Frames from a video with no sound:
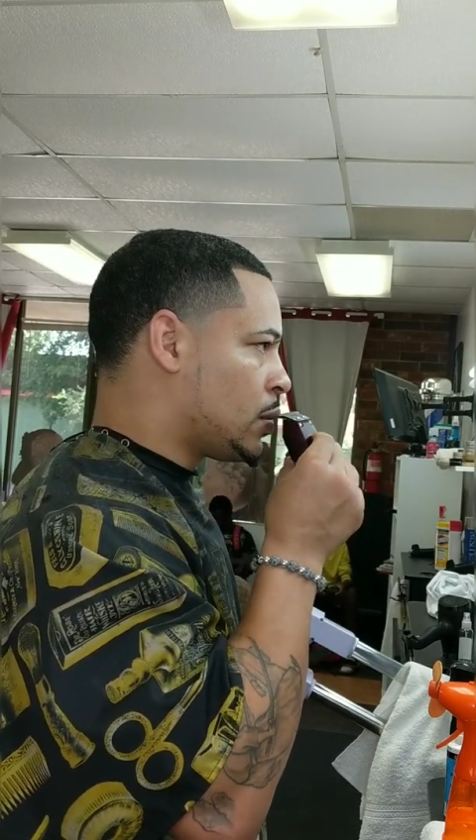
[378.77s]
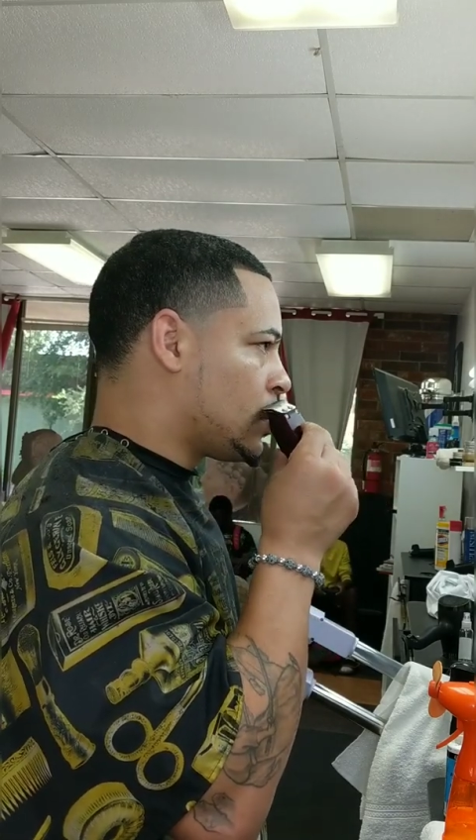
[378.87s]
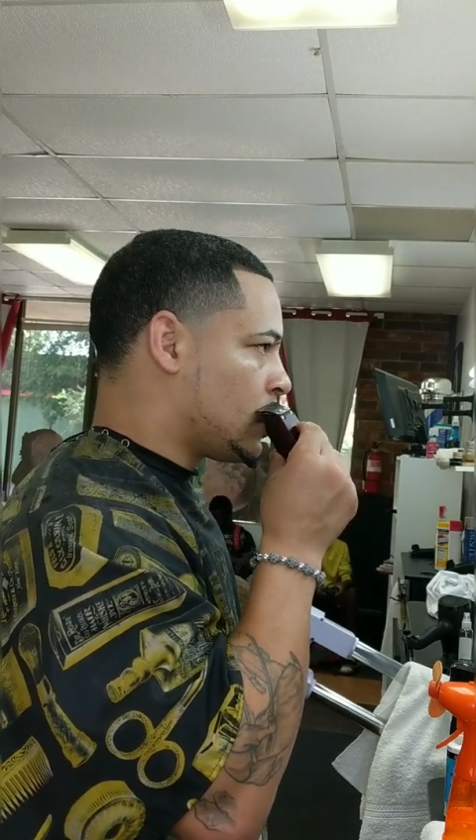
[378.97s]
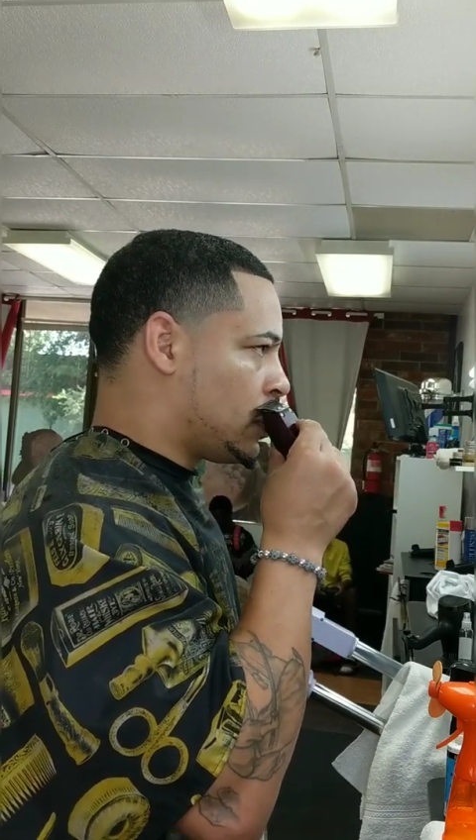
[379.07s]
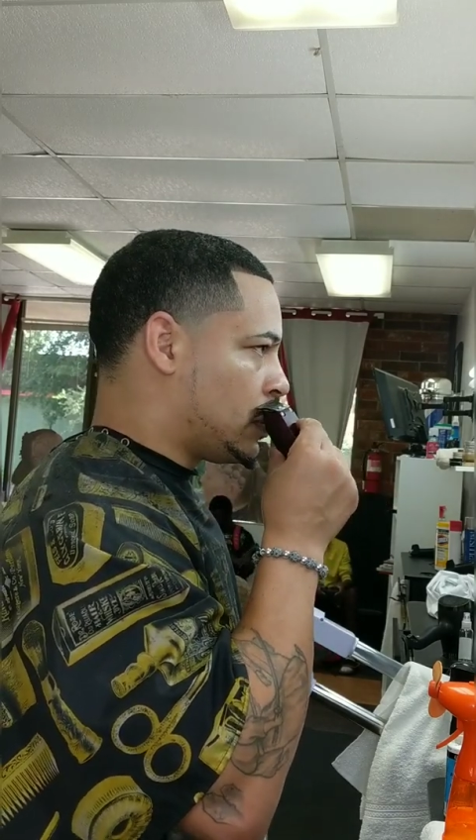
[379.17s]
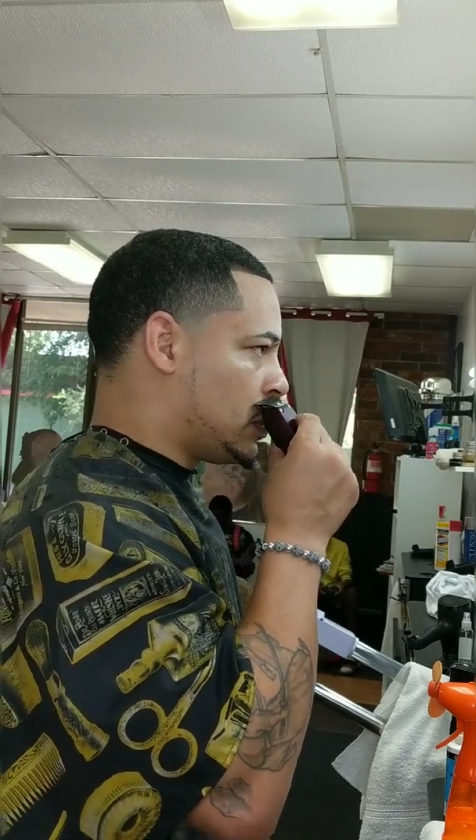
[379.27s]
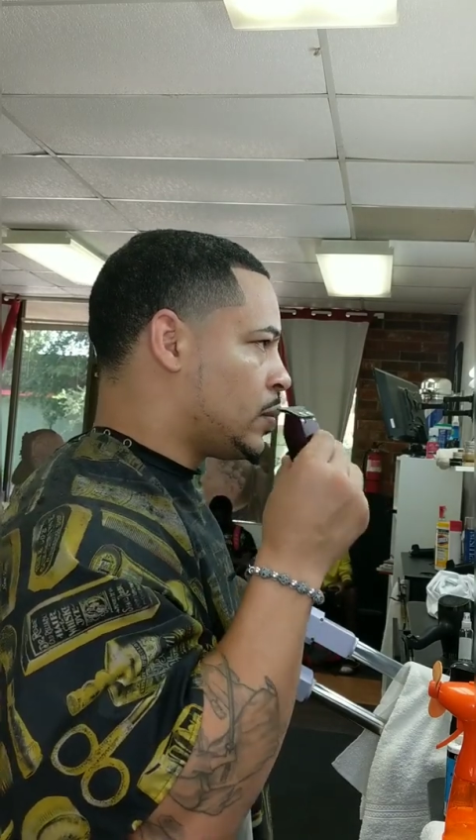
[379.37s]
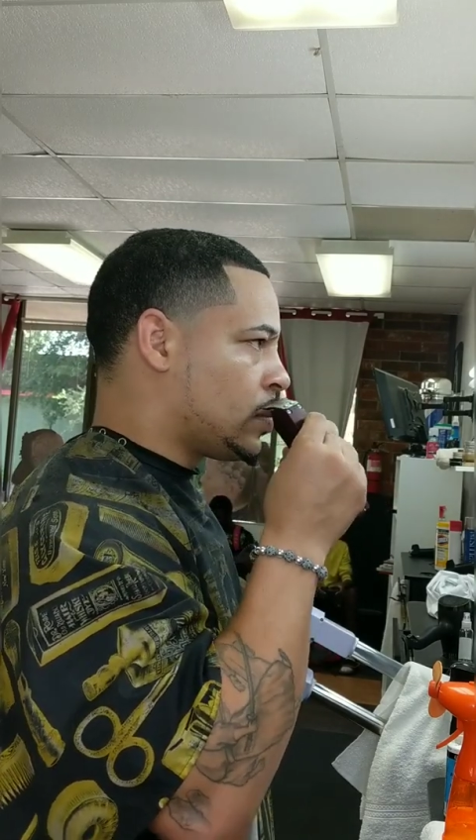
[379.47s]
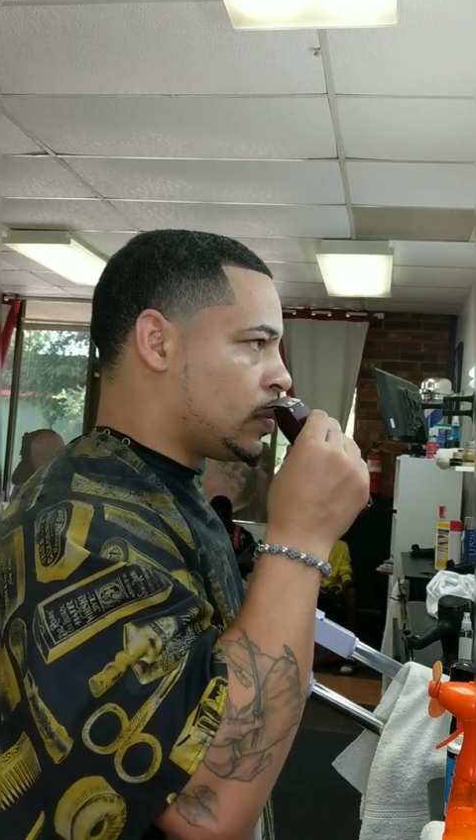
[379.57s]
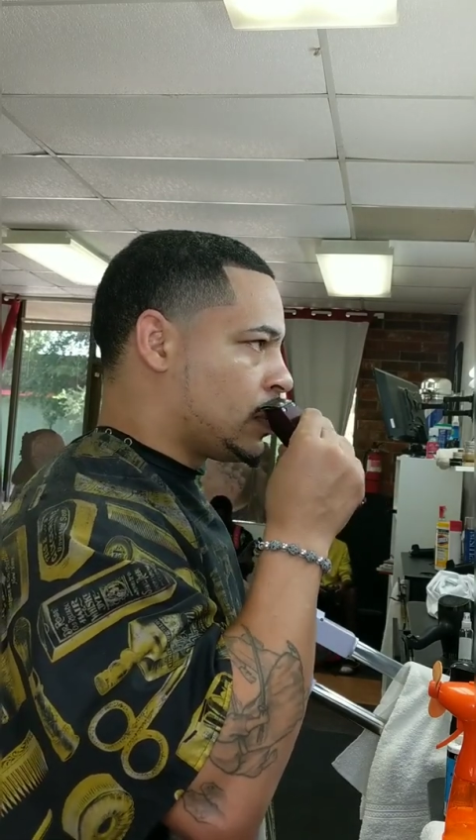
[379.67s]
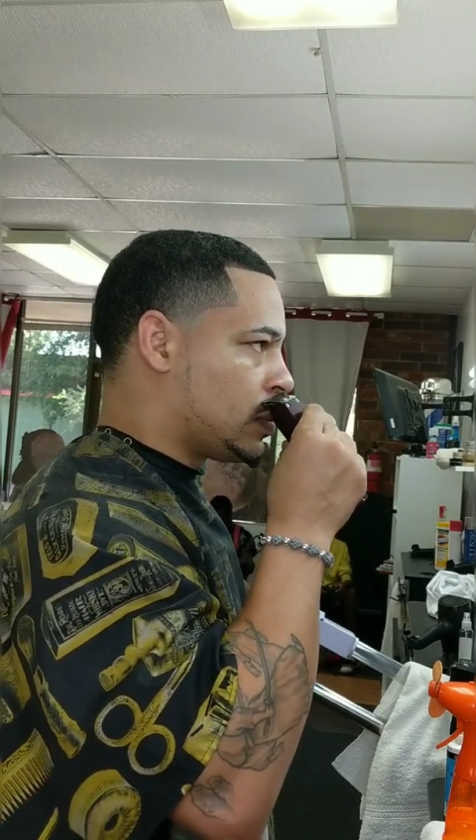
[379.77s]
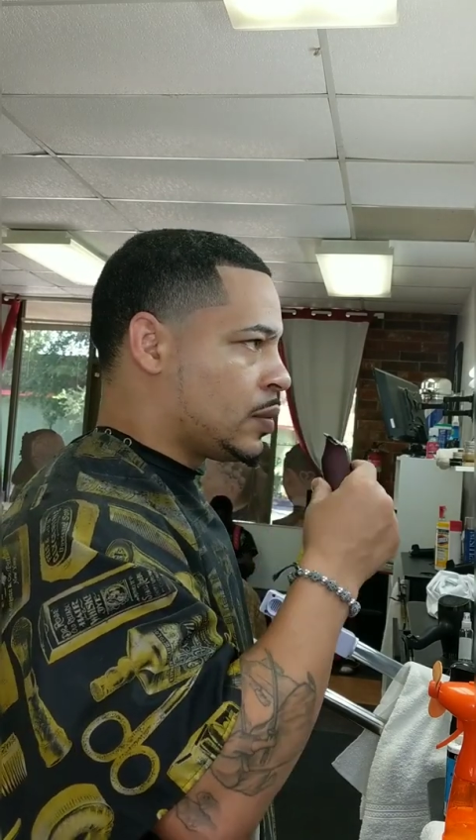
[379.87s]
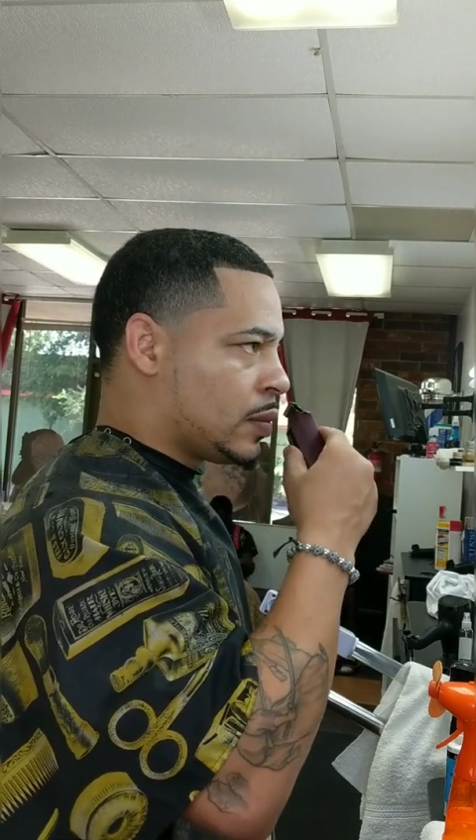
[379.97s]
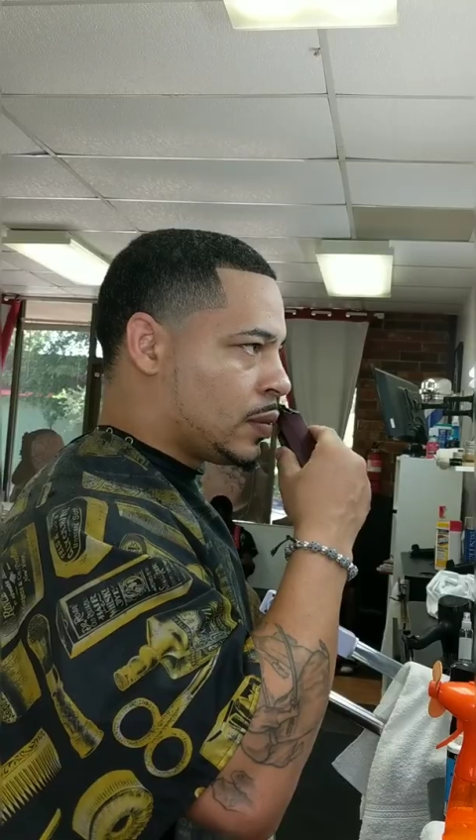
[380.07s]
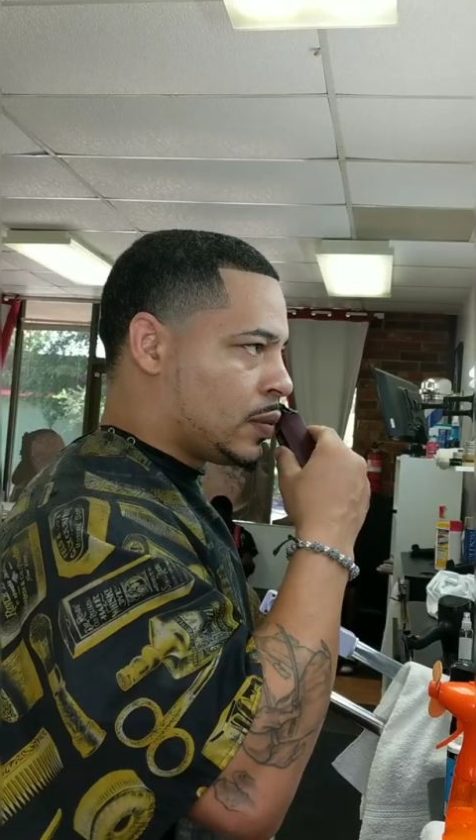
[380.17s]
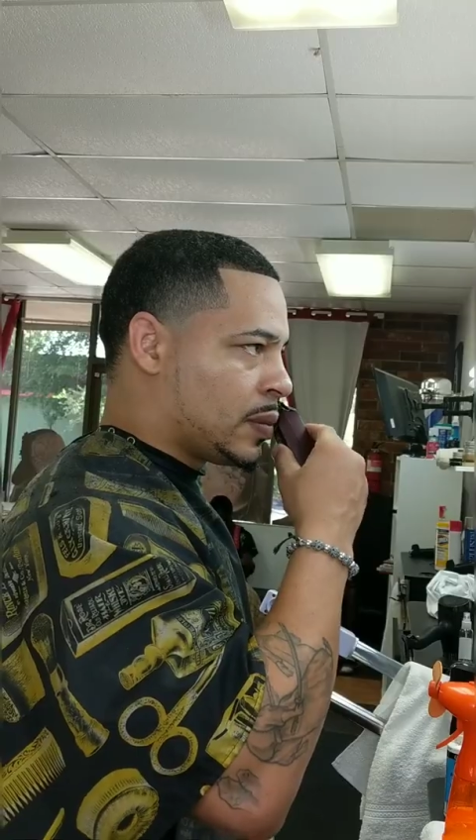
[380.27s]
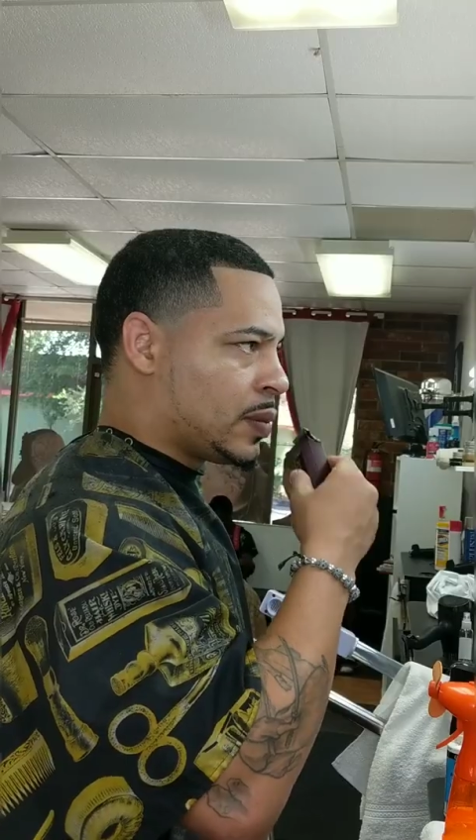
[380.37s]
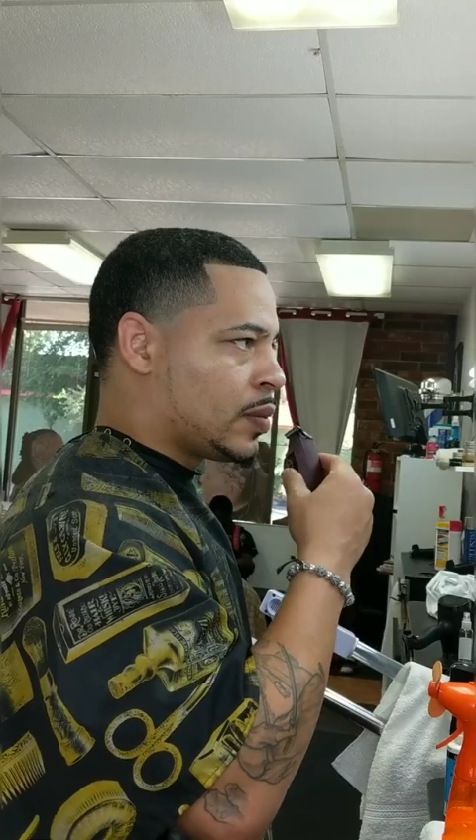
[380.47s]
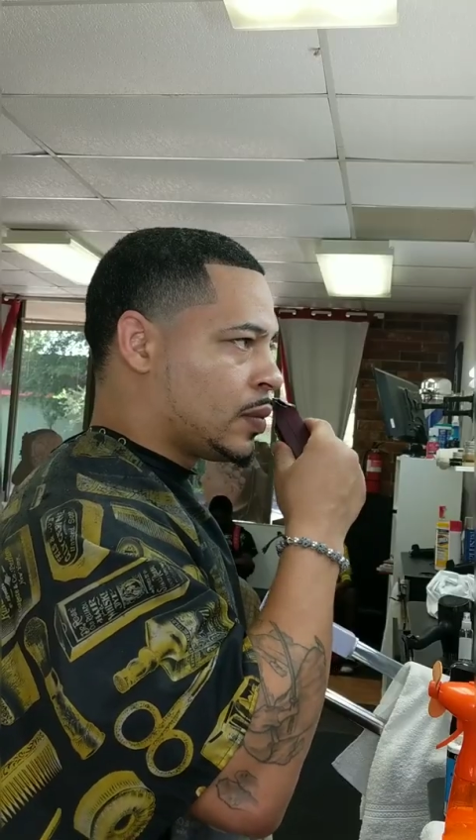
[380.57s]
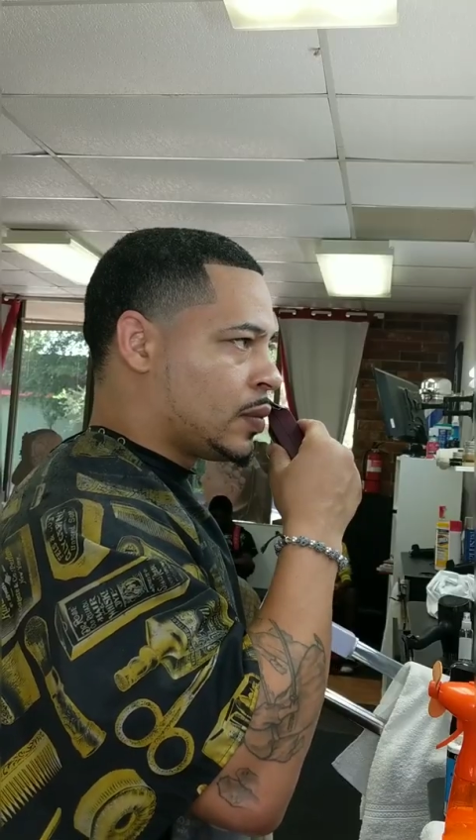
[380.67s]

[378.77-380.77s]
to do. They will cut.